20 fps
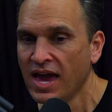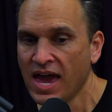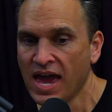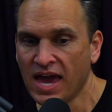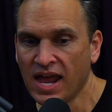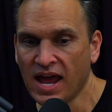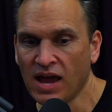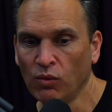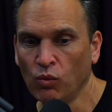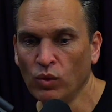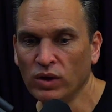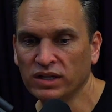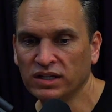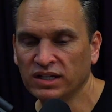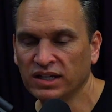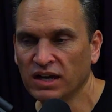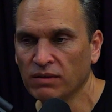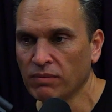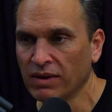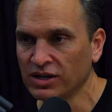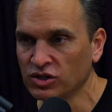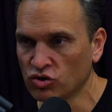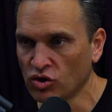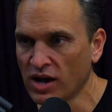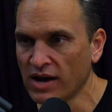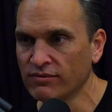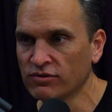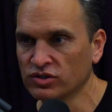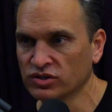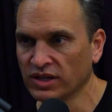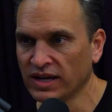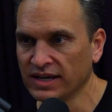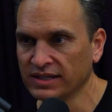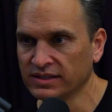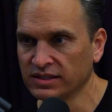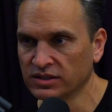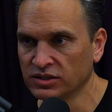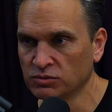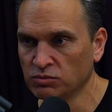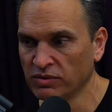And I went to get my driver's
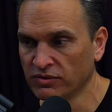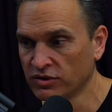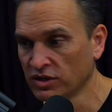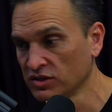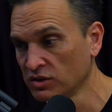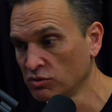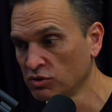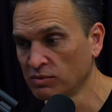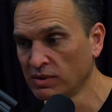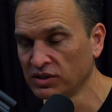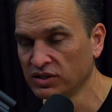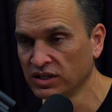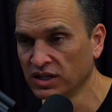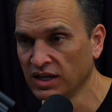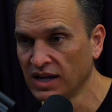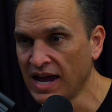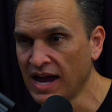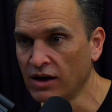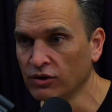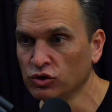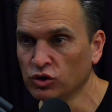license because I was about to get out,